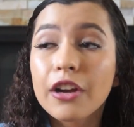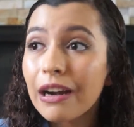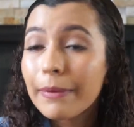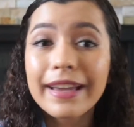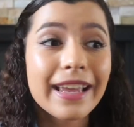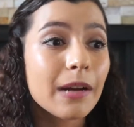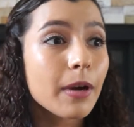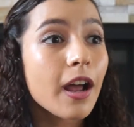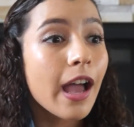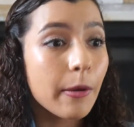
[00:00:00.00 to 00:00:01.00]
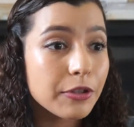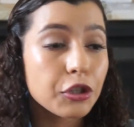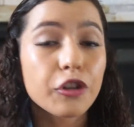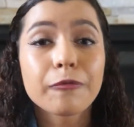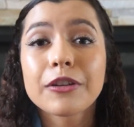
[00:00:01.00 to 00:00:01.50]
I grabbed my camera, I went to
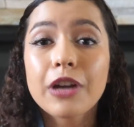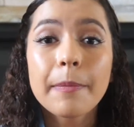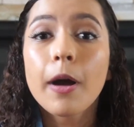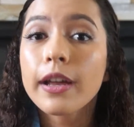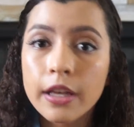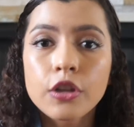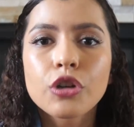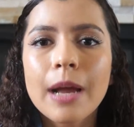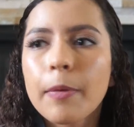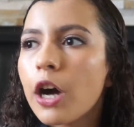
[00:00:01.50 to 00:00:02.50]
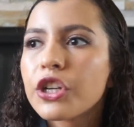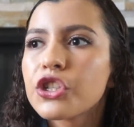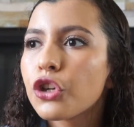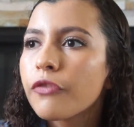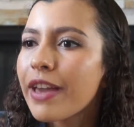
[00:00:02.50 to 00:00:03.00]
go look for my tripod. Tripod
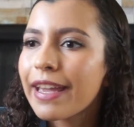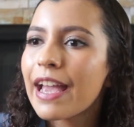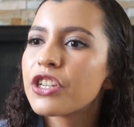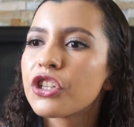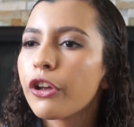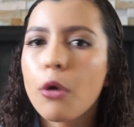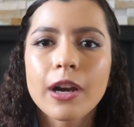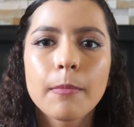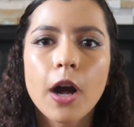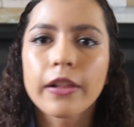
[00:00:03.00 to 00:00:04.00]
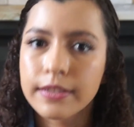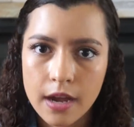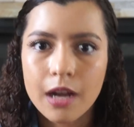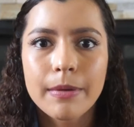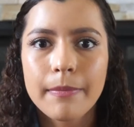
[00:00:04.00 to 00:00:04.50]
just took a vacation, like Guatemala, it's
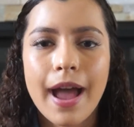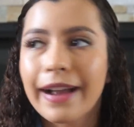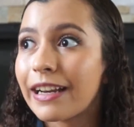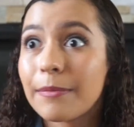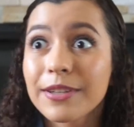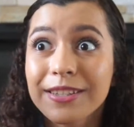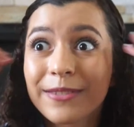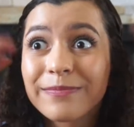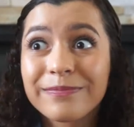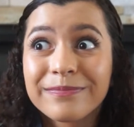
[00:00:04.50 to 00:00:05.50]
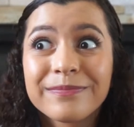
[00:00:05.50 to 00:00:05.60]
not coming back, and I'm just...